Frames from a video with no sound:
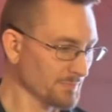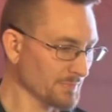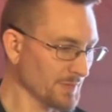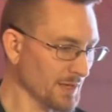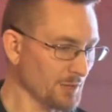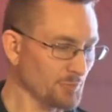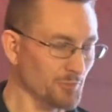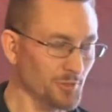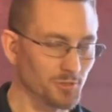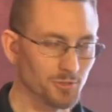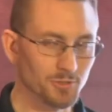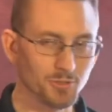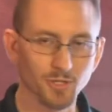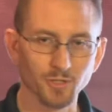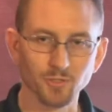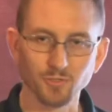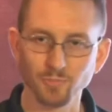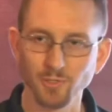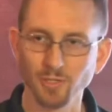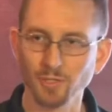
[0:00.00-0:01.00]
I went and
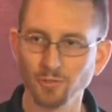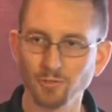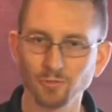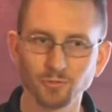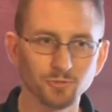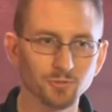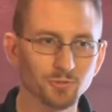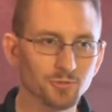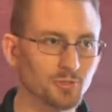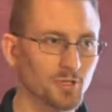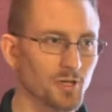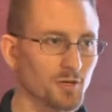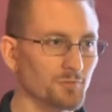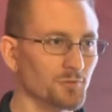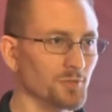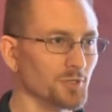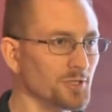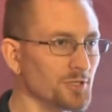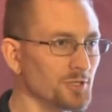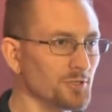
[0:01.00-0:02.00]
talked to my local
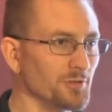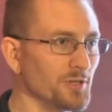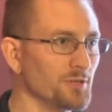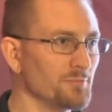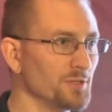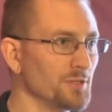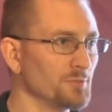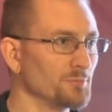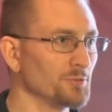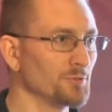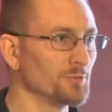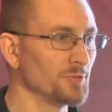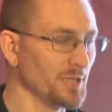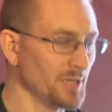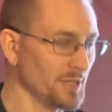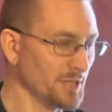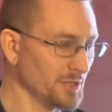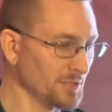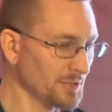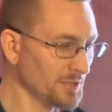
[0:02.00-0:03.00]
software QA people,
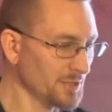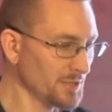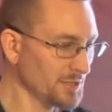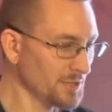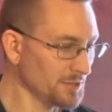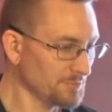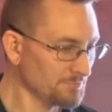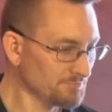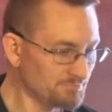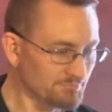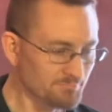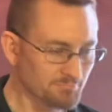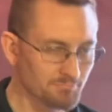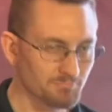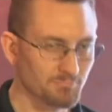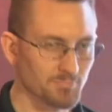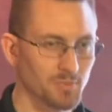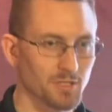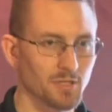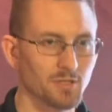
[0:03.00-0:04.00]
and they
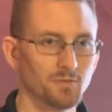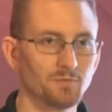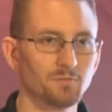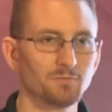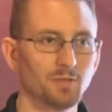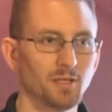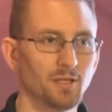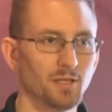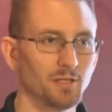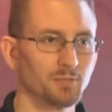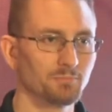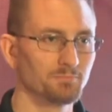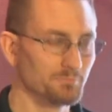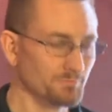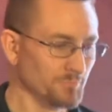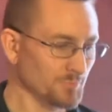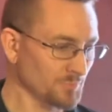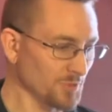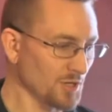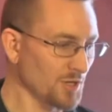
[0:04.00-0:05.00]
kind of
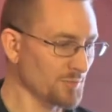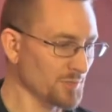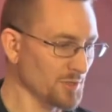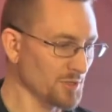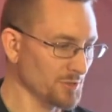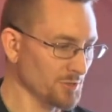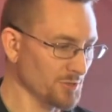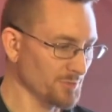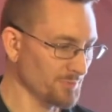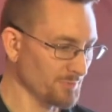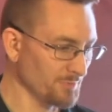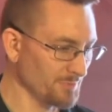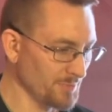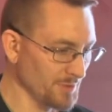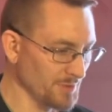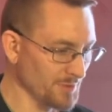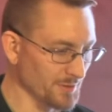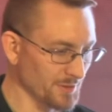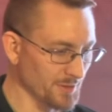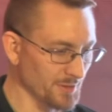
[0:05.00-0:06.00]
taught me a little
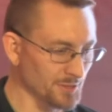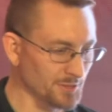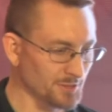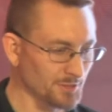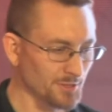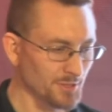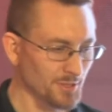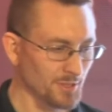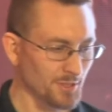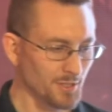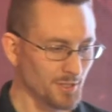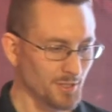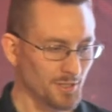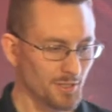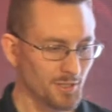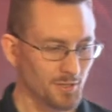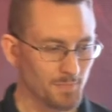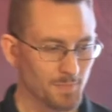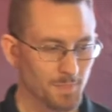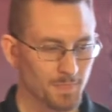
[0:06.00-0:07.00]
bit of things.
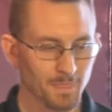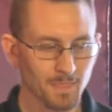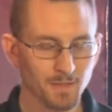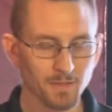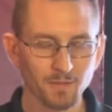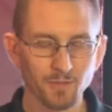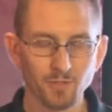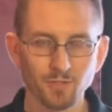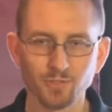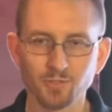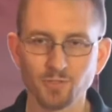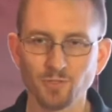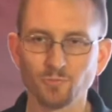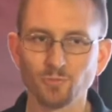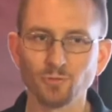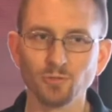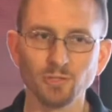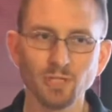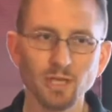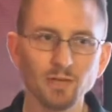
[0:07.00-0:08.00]
There are
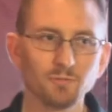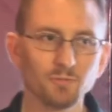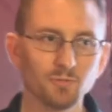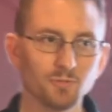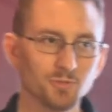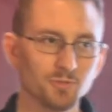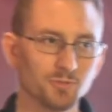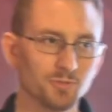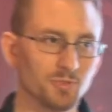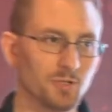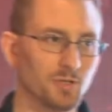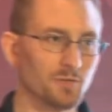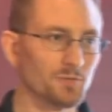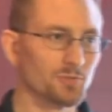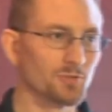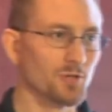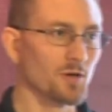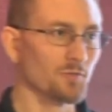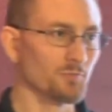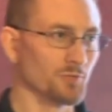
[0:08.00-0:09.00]
several levels of
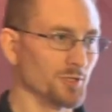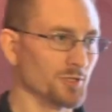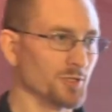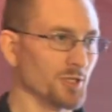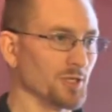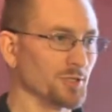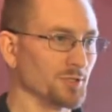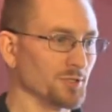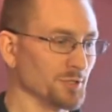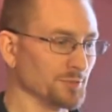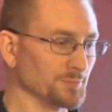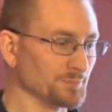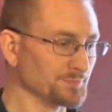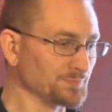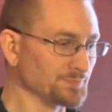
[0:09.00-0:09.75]
software testing.